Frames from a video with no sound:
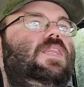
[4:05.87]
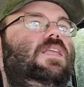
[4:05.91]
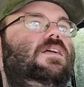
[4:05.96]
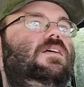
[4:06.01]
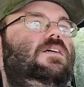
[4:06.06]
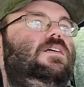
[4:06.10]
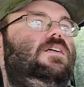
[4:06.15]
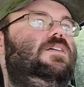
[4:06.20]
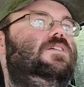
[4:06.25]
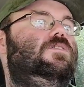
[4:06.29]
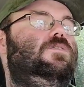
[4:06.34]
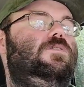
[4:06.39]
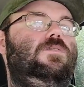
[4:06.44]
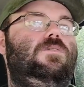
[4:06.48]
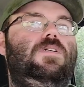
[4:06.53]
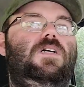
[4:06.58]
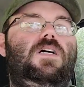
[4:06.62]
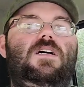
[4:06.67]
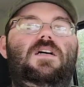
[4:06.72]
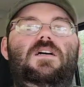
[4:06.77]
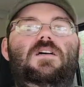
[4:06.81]
Alright, cool.
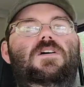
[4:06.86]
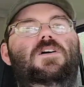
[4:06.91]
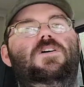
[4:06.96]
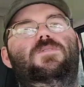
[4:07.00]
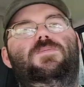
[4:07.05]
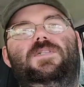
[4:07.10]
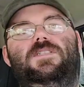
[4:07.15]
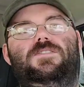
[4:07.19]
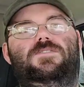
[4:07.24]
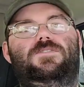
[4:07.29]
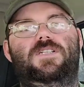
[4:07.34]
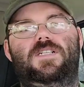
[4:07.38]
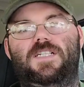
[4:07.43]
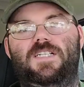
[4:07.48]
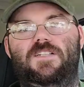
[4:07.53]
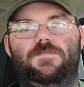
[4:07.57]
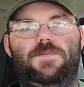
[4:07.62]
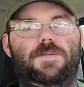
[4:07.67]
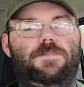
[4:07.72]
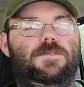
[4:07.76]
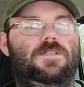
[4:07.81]
Always try to
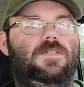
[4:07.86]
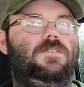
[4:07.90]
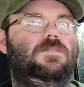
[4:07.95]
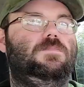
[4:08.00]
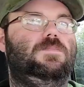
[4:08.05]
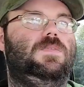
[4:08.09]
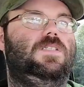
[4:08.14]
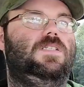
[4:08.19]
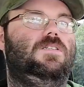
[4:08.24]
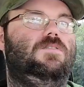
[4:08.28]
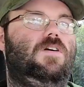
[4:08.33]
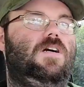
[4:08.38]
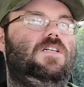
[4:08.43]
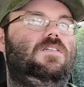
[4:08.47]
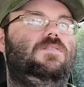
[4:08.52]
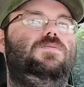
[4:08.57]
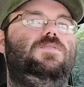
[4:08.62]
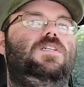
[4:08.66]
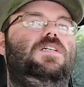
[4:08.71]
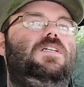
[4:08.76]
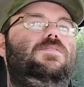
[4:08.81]
give people the right
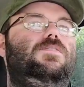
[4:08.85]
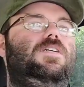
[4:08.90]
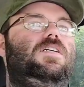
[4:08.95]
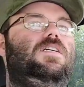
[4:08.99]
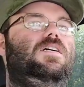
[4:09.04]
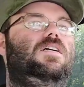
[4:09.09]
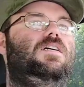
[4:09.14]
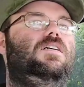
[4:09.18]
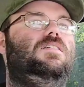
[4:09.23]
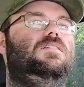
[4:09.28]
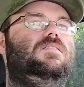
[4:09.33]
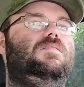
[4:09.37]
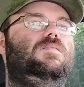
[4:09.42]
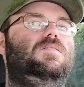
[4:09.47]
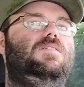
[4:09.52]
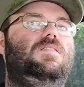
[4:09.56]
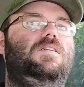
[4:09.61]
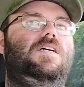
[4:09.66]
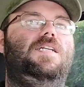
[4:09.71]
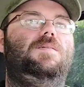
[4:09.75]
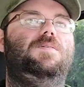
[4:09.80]
of way if you can.
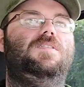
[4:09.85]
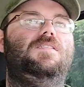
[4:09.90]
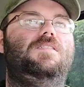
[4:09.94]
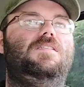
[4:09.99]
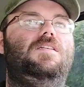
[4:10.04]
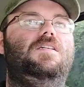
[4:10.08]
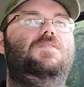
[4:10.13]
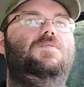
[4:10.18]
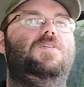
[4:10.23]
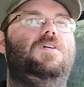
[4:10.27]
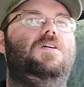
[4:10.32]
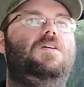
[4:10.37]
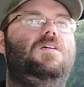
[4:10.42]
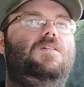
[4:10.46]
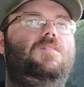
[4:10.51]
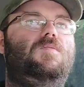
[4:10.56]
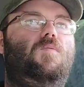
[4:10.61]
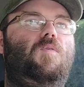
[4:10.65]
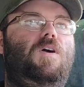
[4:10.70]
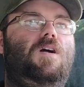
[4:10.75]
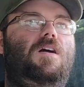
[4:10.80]
You got to be safe, y'all.
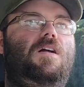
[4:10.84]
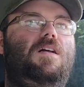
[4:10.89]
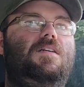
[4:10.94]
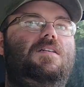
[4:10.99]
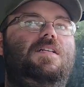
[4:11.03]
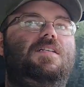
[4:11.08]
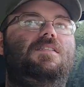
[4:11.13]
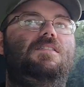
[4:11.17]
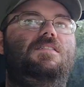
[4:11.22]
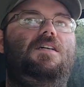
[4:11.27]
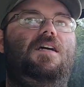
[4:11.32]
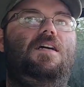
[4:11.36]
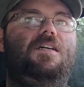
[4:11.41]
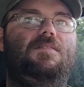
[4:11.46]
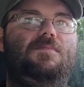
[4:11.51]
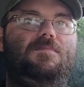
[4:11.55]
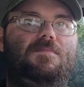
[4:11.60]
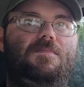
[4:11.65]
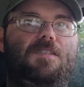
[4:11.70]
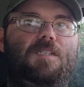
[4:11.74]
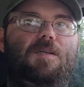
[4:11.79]
It's not
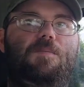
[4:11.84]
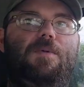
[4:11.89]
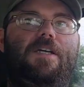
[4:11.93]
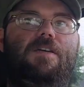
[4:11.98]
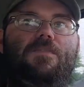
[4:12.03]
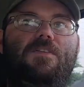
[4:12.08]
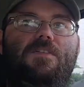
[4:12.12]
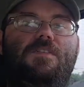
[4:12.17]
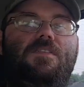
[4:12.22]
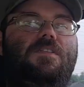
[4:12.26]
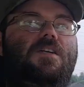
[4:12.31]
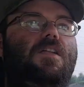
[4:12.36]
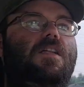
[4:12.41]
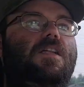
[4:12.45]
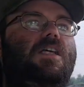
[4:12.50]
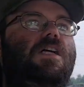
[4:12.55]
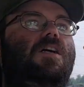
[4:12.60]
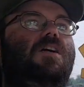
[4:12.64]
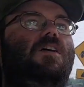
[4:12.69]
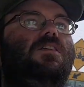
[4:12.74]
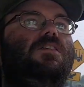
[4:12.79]
me versus all of
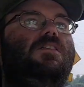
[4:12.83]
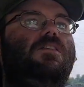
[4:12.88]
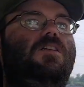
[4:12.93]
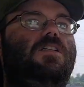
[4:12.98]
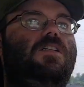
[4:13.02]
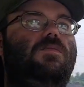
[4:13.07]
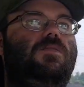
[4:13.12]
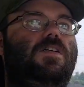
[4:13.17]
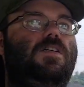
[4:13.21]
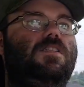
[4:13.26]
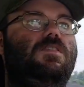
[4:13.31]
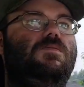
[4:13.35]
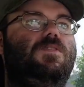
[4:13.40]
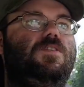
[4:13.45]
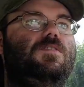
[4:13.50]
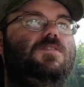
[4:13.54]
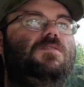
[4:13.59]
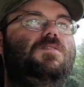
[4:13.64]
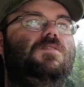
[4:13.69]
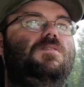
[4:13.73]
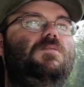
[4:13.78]
y'all. It's all of us
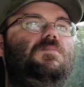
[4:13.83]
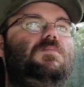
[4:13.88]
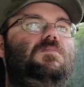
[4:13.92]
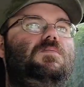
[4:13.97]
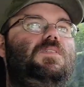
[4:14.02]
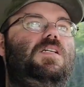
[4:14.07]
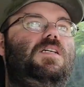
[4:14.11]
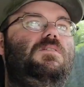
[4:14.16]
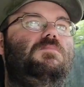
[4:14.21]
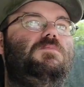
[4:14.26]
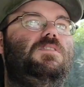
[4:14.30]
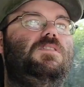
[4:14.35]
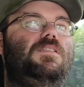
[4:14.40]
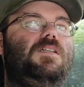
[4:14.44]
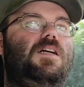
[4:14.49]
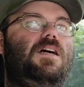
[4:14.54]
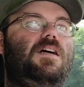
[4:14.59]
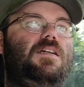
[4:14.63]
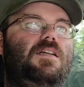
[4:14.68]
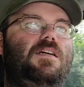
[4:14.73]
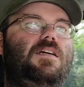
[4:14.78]
versus,
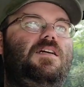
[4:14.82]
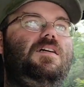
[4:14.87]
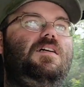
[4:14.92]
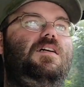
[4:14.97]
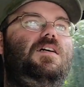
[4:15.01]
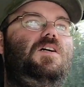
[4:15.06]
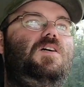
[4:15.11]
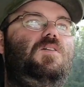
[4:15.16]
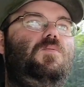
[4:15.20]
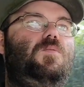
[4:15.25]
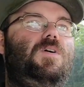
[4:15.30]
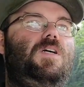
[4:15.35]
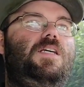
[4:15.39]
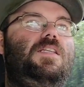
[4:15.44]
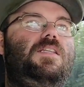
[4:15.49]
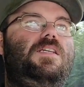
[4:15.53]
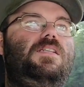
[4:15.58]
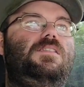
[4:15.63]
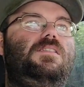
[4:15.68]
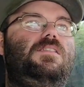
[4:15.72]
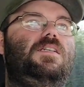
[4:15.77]
society. We're in
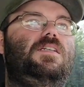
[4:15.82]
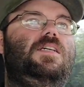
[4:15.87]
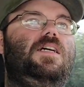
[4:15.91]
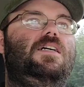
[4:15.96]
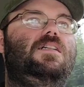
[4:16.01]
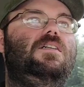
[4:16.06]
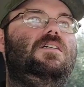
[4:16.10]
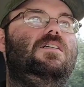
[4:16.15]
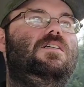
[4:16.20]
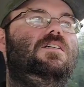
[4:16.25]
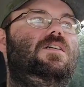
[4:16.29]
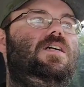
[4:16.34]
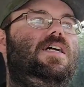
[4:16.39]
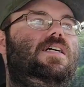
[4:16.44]
this together.